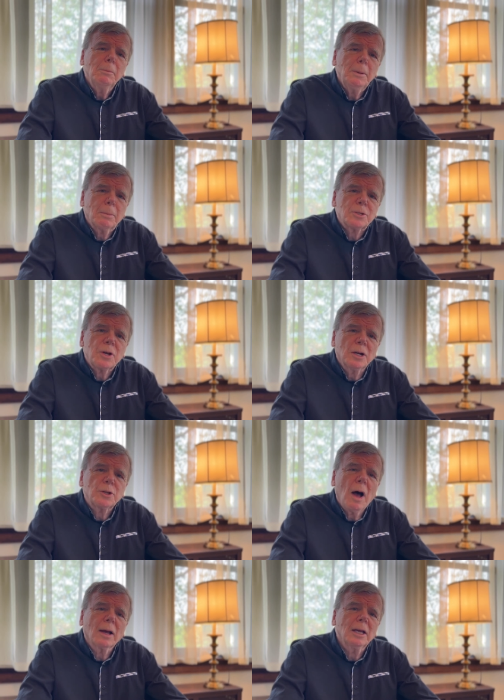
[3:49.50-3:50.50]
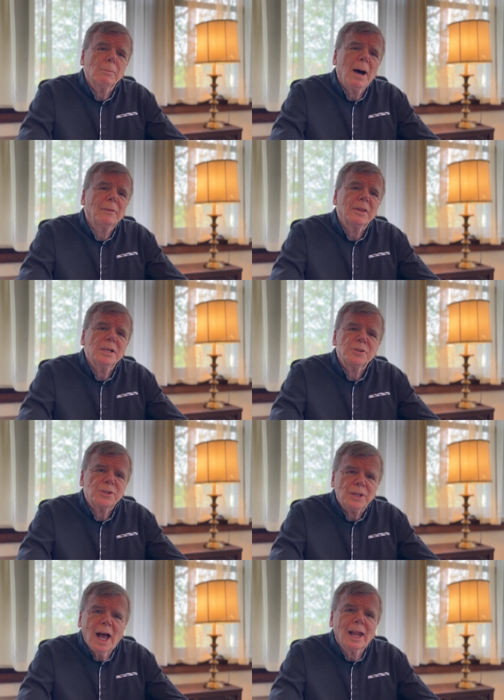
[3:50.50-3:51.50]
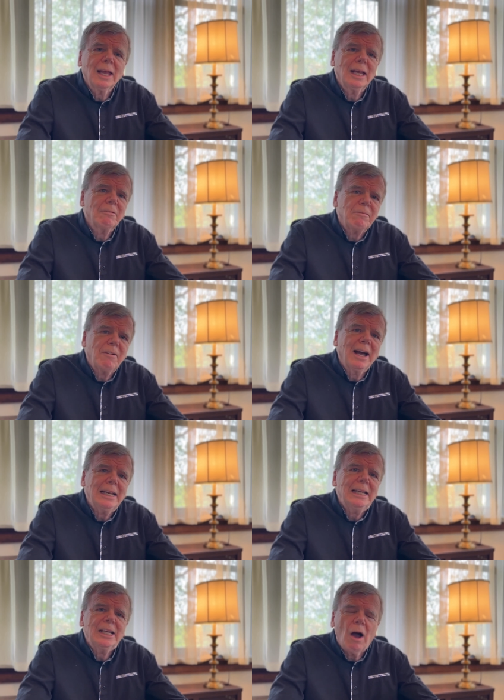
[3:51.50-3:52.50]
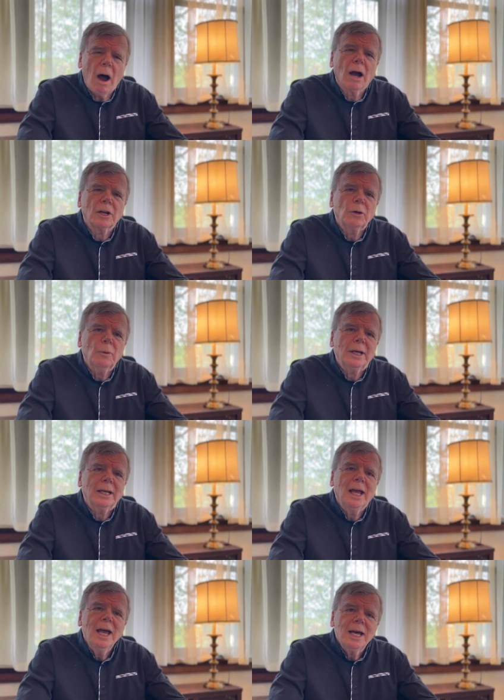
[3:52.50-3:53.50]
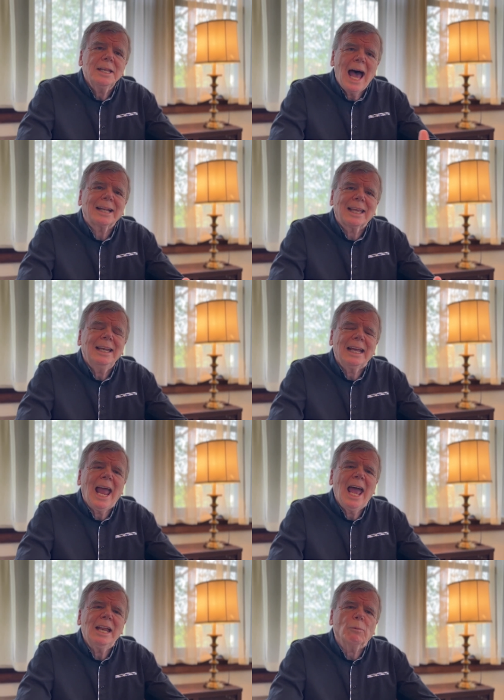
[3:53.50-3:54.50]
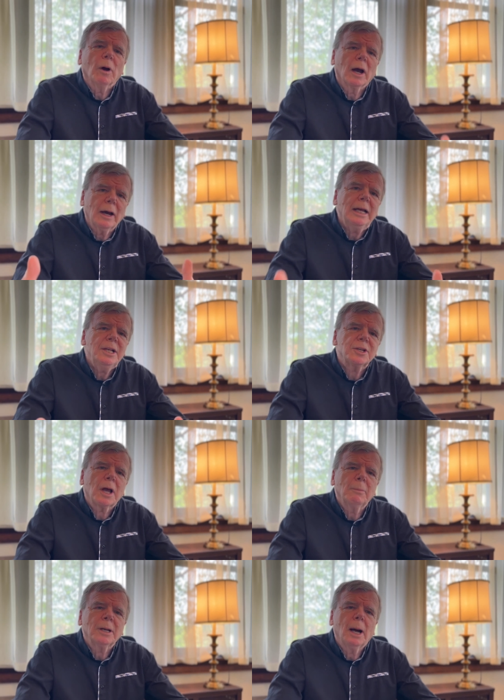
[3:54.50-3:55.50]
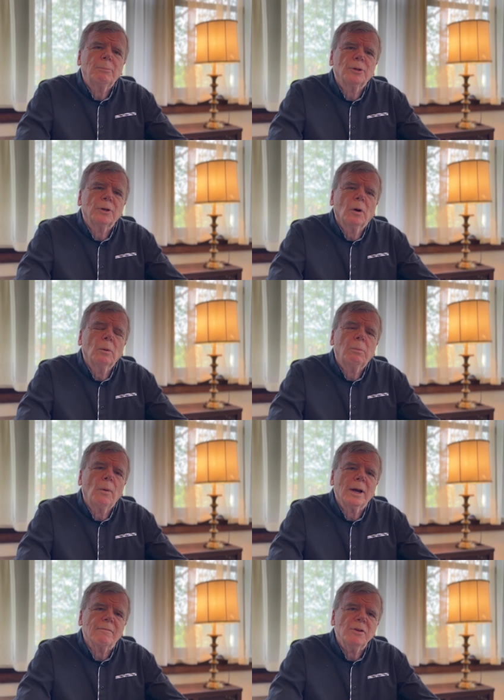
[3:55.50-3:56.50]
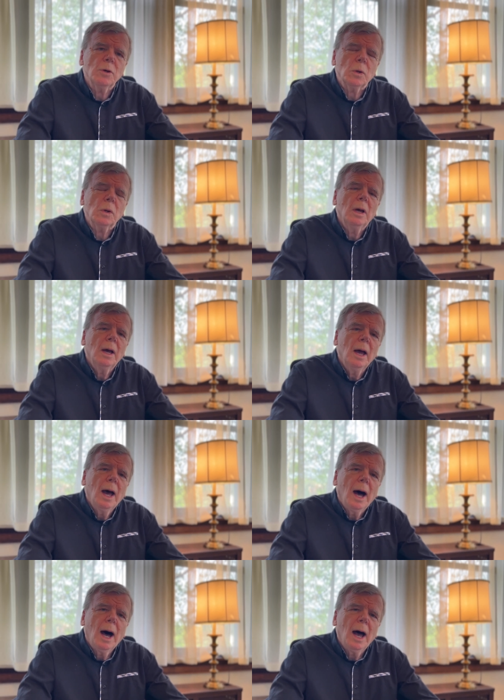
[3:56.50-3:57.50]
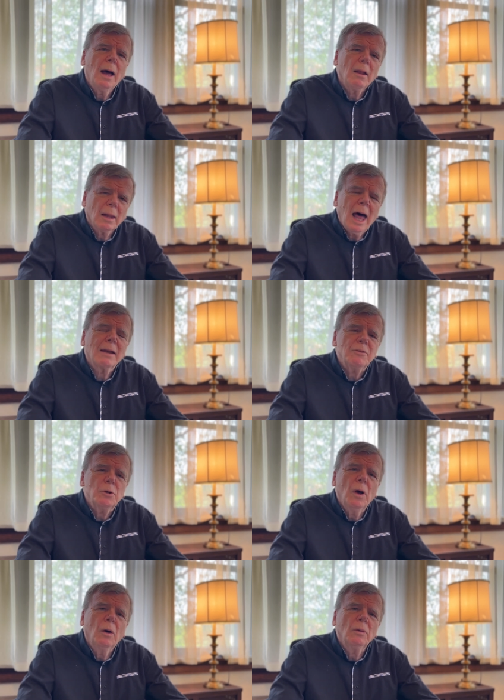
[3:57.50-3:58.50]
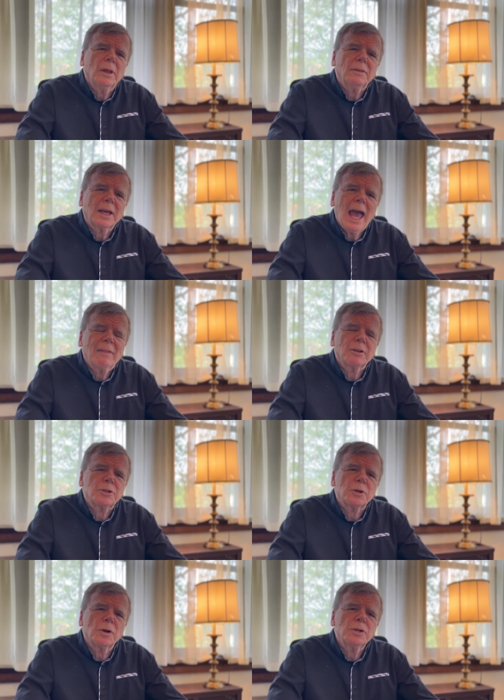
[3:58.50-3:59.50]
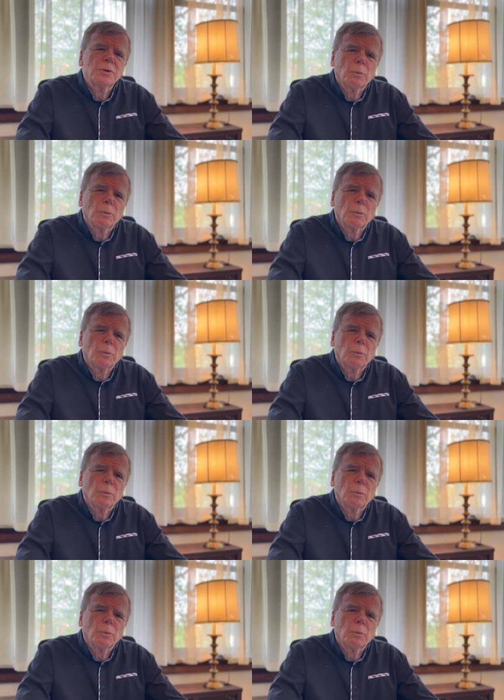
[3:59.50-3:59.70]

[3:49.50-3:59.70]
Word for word: people start talking about this, yelling, fighting, arguing, not getting anywhere, each coming up with their own point of view. Uh, a lot of you know that the Catholic Church